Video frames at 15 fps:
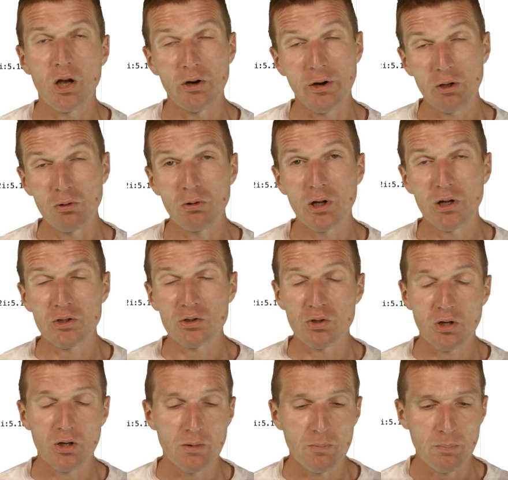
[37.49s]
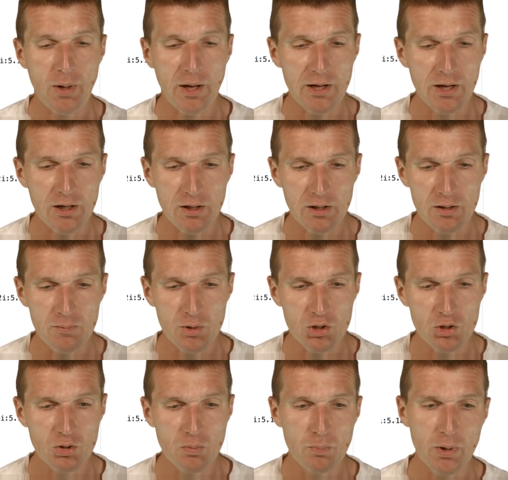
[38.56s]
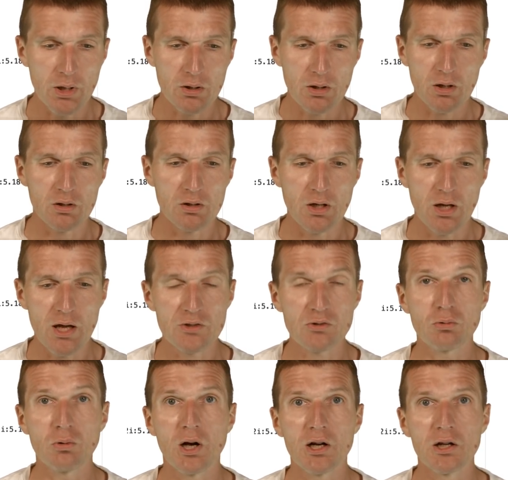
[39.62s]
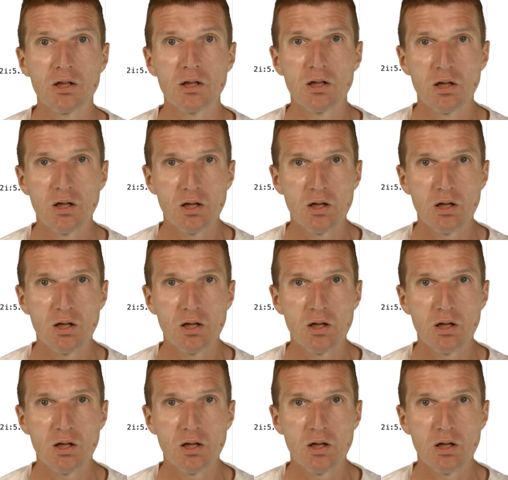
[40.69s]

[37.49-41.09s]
Payara image, but the S2i